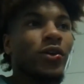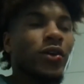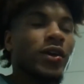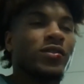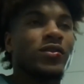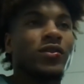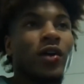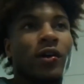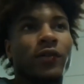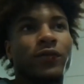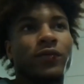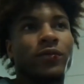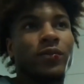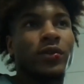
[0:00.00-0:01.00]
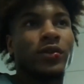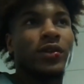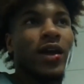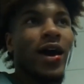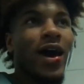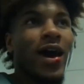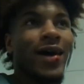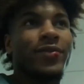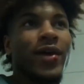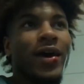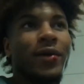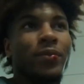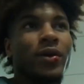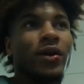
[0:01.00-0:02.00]
it's tough to not have
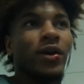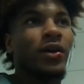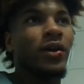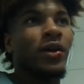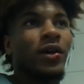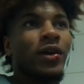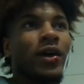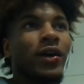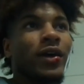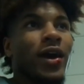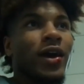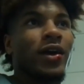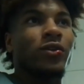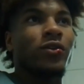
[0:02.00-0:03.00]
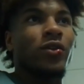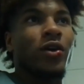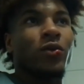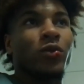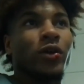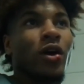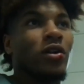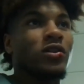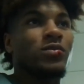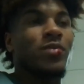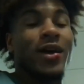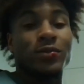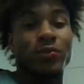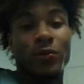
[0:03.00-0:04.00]
that. But again, we're college
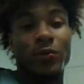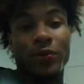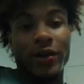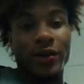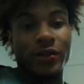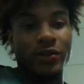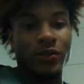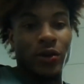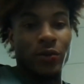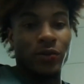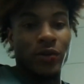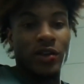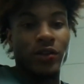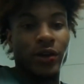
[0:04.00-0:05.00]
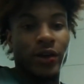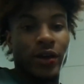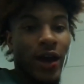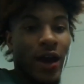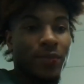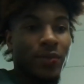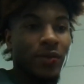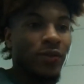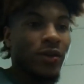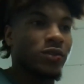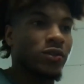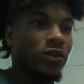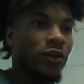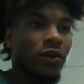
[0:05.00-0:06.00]
basketball players, things are going to happen.
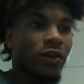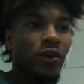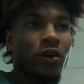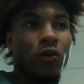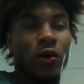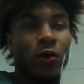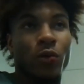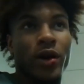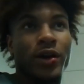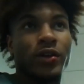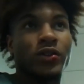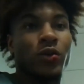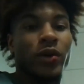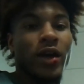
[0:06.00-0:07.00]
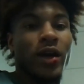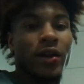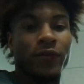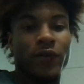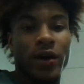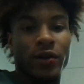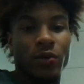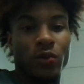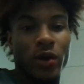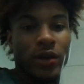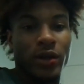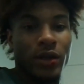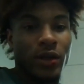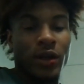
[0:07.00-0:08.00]
Things aren't going to go our way. So we got to find a
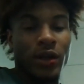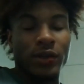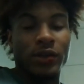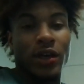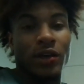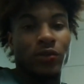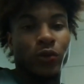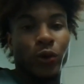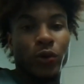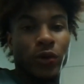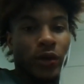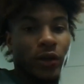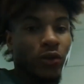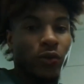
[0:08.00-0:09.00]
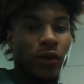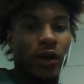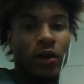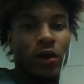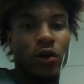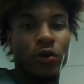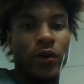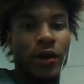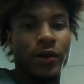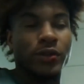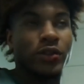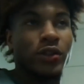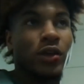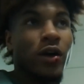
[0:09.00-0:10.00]
way to get through it and create our own
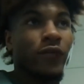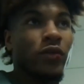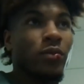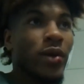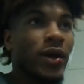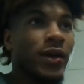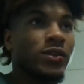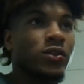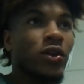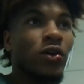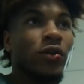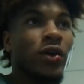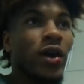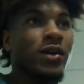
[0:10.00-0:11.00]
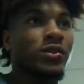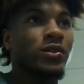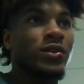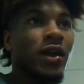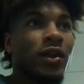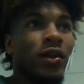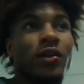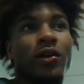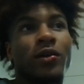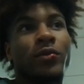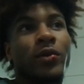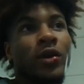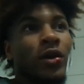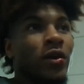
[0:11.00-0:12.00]
energy off the bench. You know, guys are standing up,
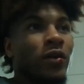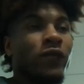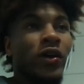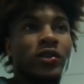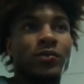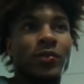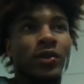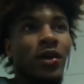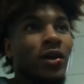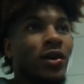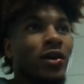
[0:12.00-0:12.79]
freshmen,